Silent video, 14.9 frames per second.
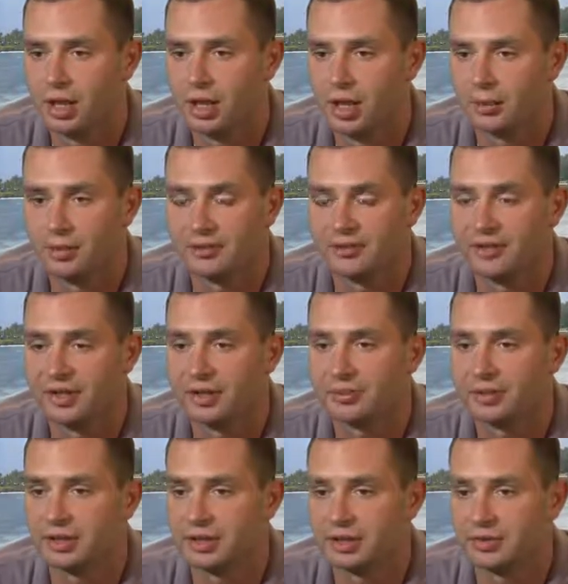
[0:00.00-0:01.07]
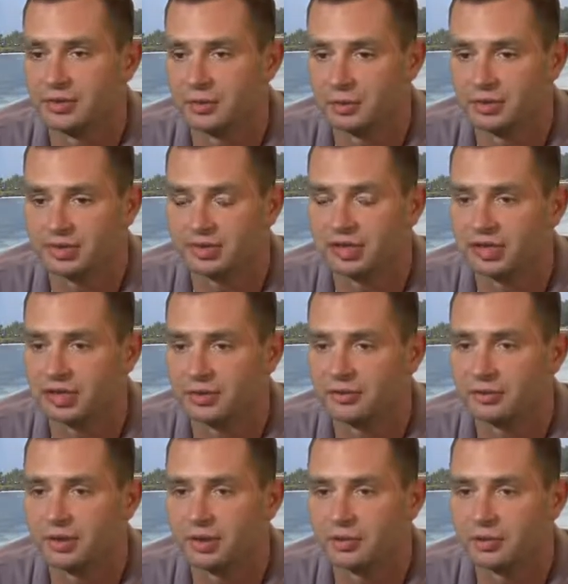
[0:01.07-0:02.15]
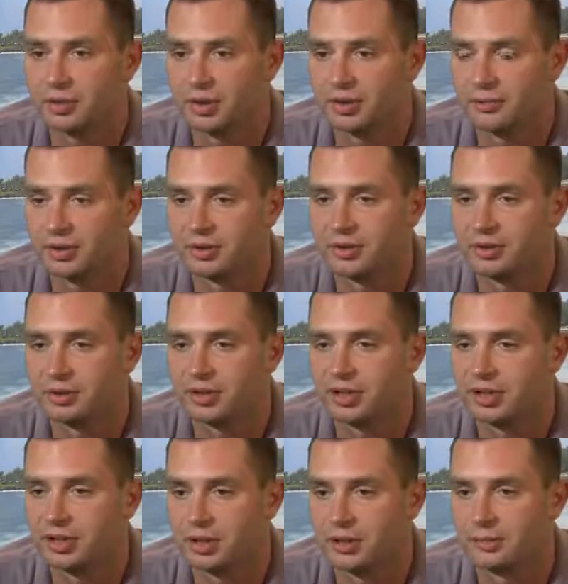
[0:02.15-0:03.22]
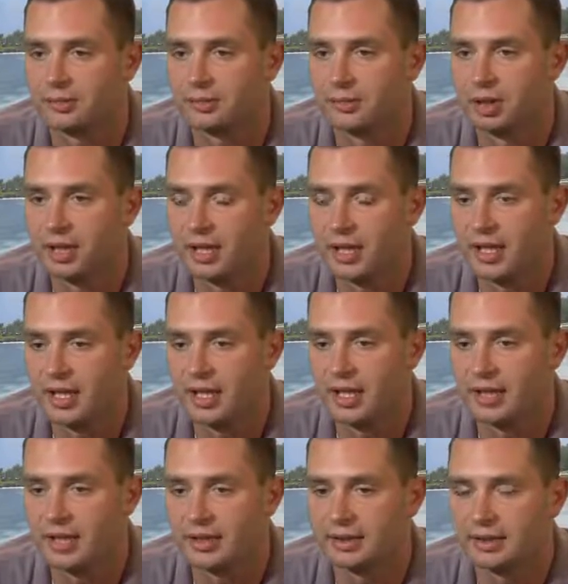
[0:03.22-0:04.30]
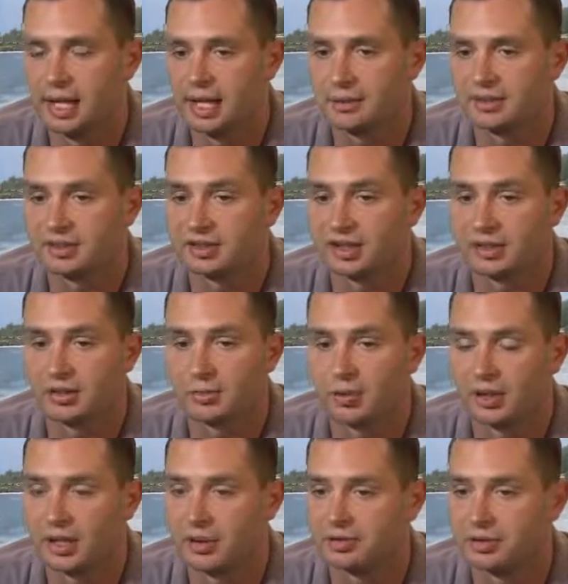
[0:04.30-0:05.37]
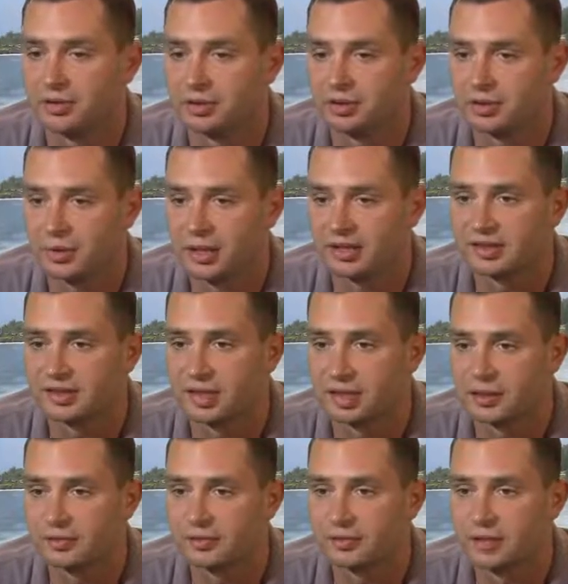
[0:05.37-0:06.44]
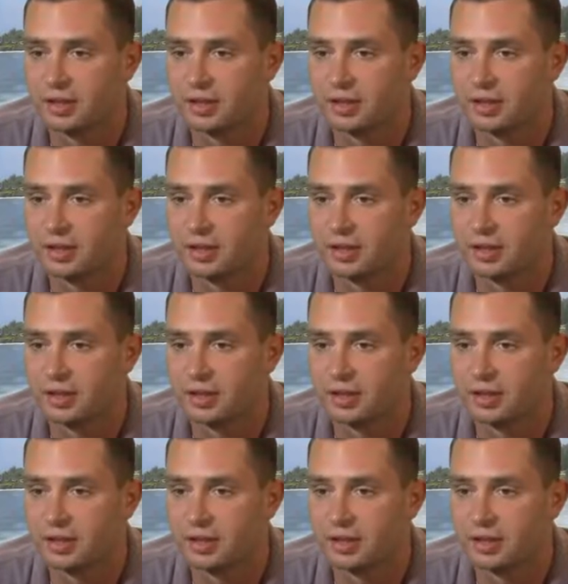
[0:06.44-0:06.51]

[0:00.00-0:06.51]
My family was sick of me, to what I've been doing to them, and I was sick of what I was doing to myself.